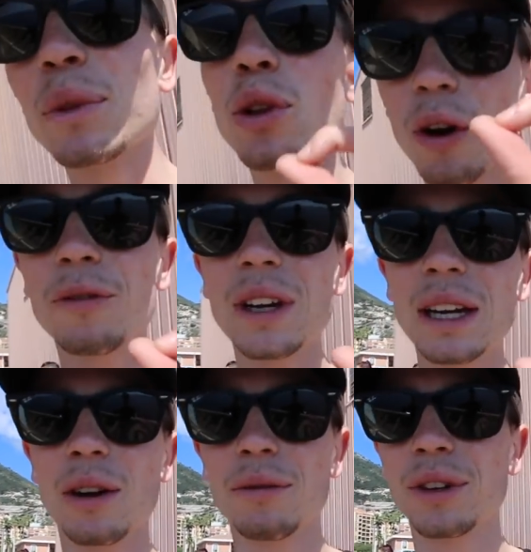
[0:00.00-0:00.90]
am not
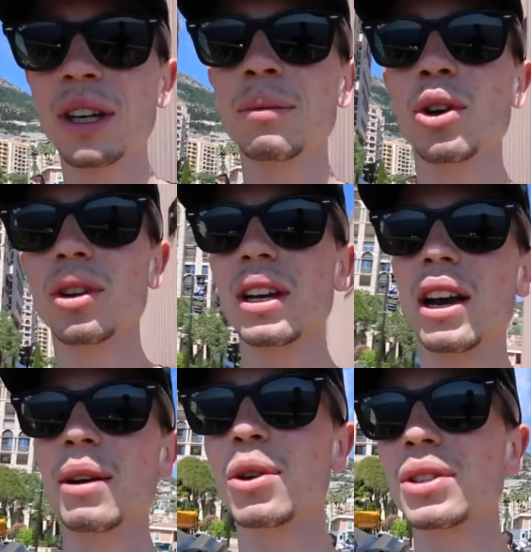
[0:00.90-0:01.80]
feeling confident, I'm not gonna
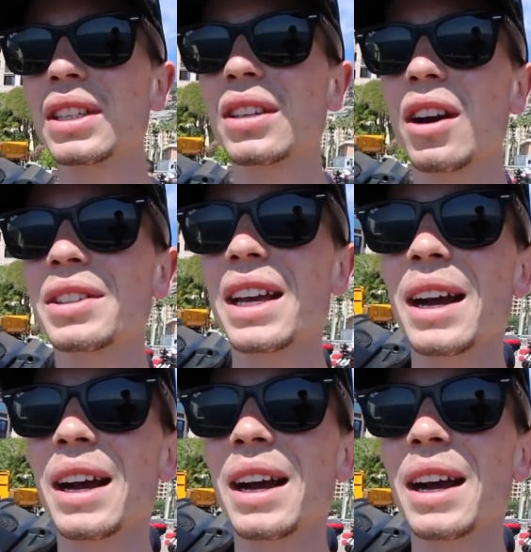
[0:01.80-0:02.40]
lie, because this car is